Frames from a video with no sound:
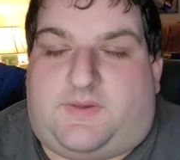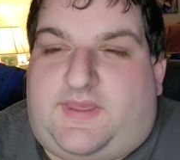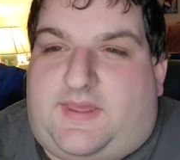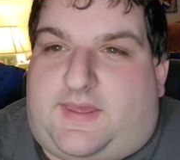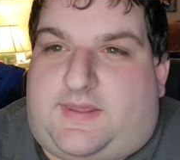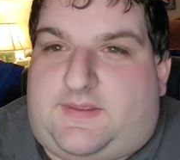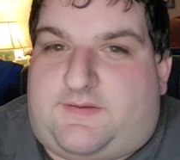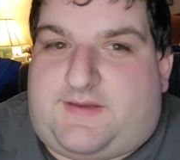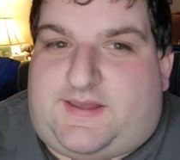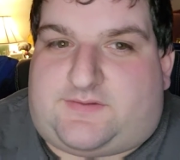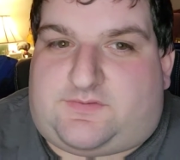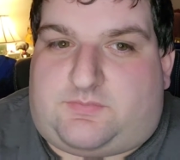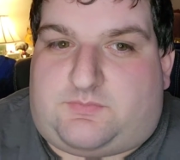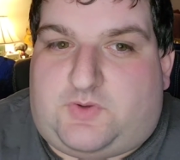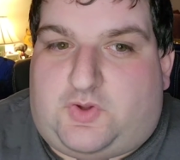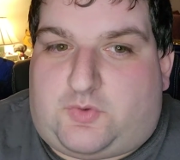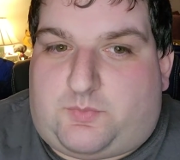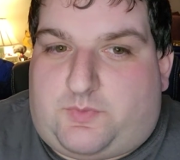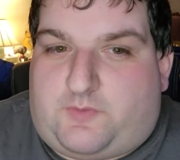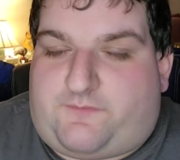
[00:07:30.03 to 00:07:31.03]
But yeah, you got
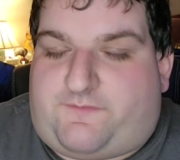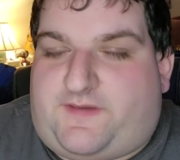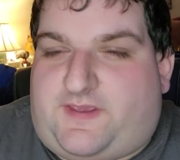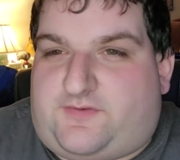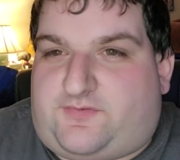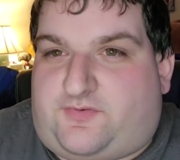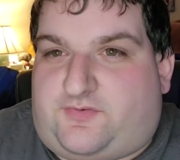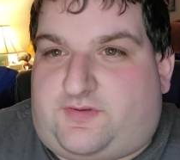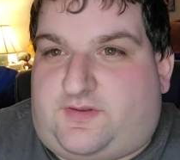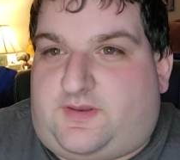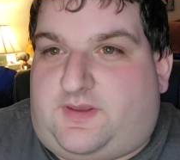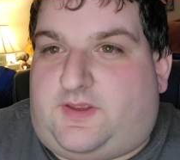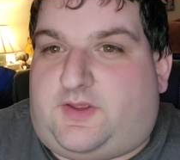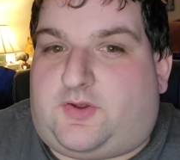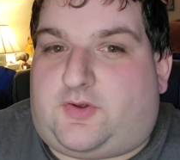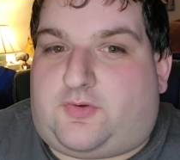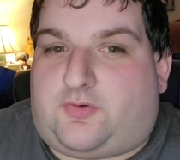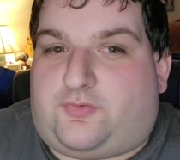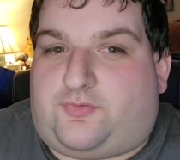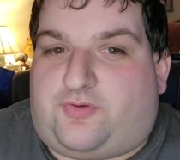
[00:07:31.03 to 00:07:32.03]
some notable faces in
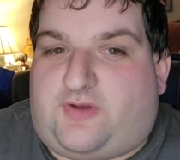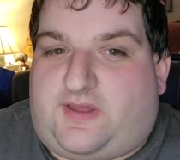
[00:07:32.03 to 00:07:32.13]
here.